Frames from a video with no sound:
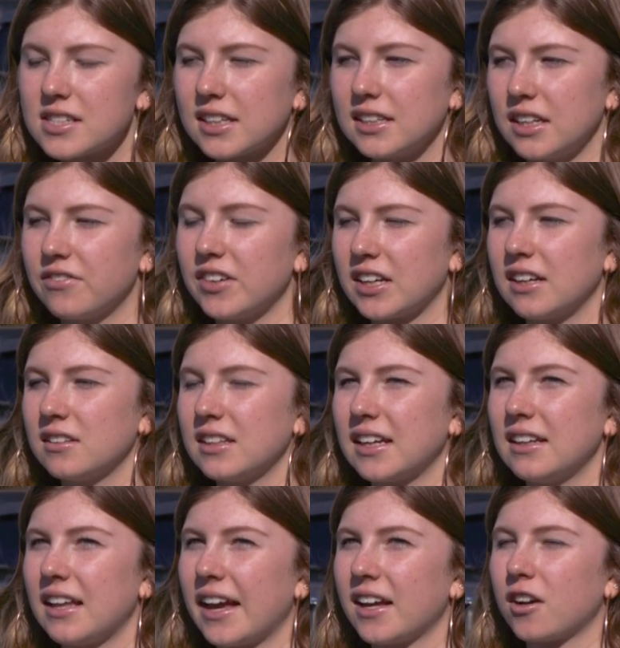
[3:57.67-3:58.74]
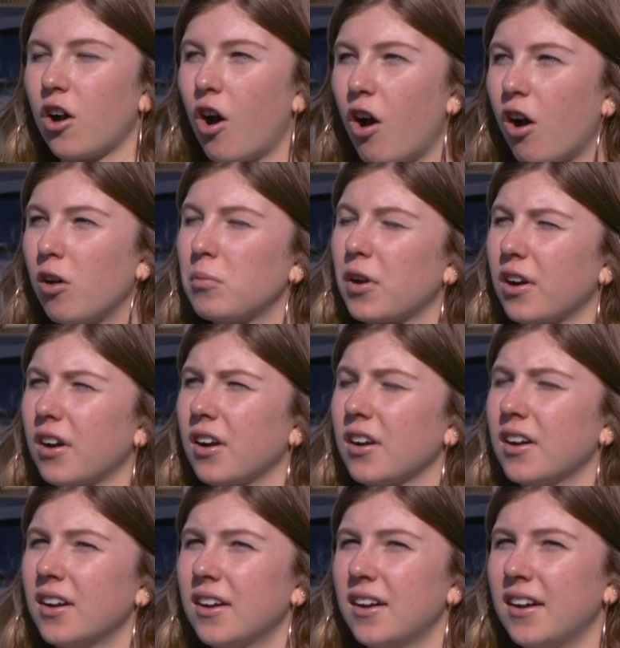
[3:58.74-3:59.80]
significantly like
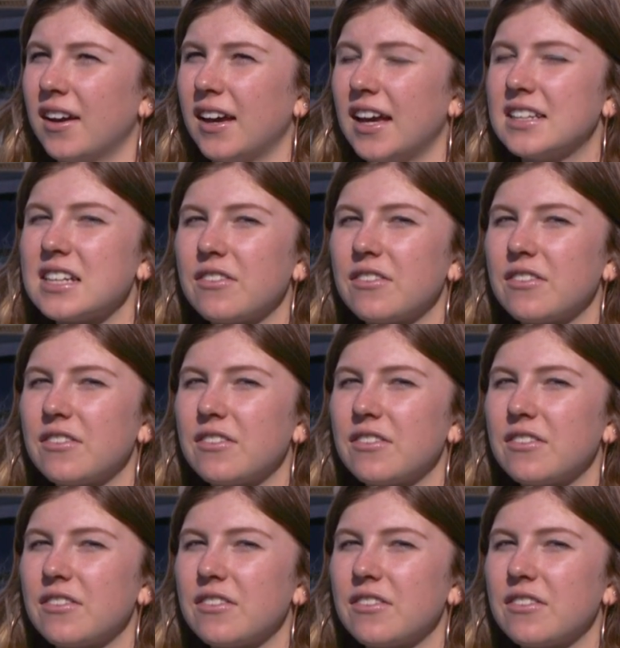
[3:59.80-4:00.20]
calmer. It